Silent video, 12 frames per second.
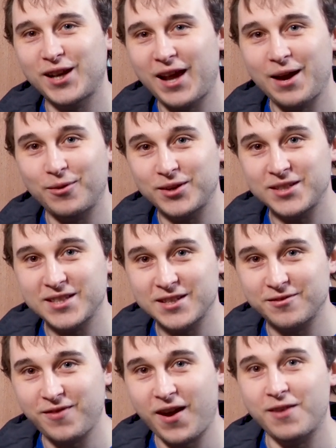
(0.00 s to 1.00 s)
allowed, it says
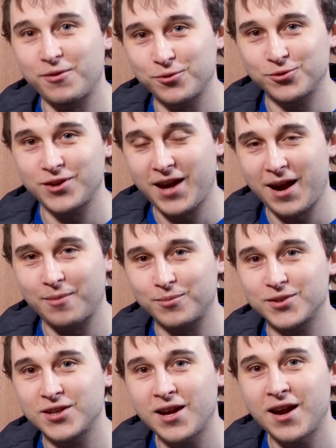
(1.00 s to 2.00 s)
500
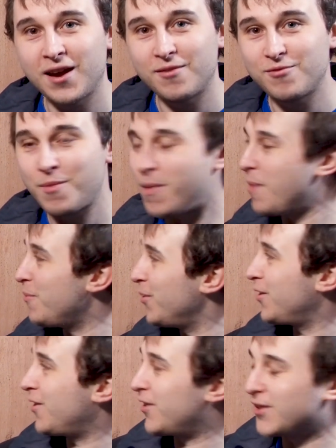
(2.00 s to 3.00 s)
amps. Remember
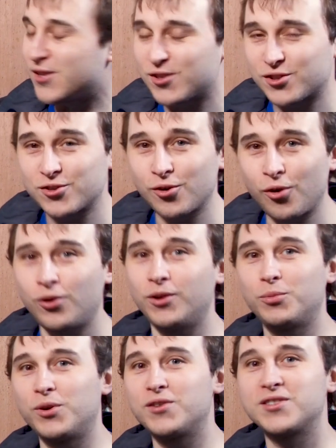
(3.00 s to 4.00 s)
that the
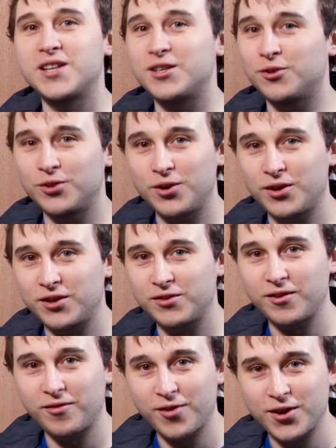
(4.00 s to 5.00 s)
installer would have set your unit
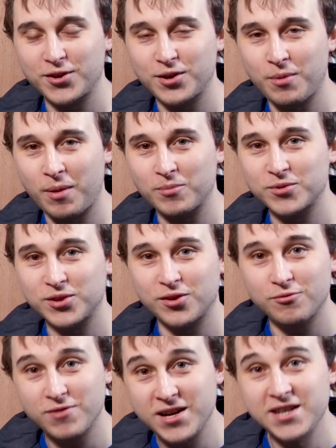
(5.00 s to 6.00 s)
at 32 amps.
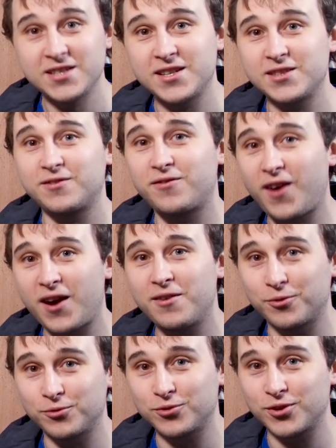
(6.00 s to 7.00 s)
The reason it's
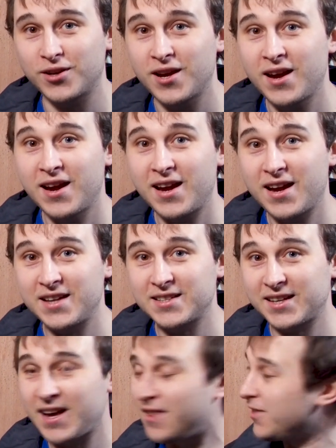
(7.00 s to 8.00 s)
500 is,
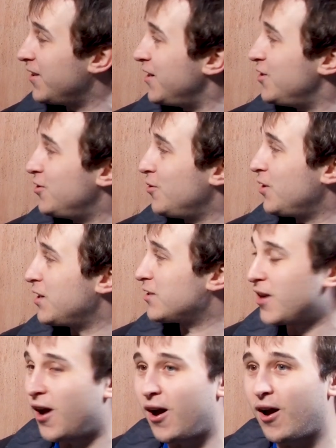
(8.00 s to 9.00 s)
again, these units
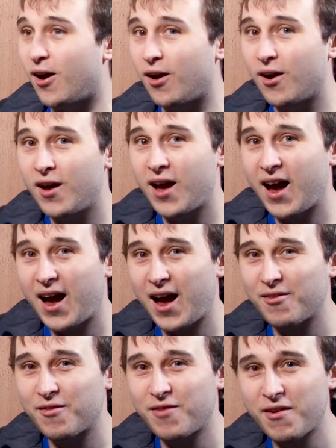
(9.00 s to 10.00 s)

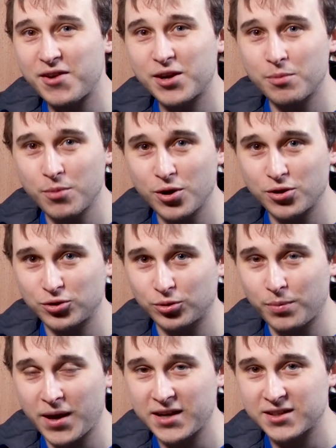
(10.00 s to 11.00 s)
have a very commercial
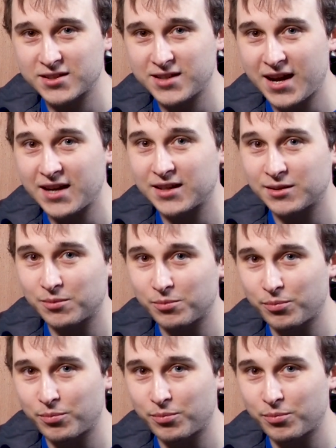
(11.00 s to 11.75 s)
base setting.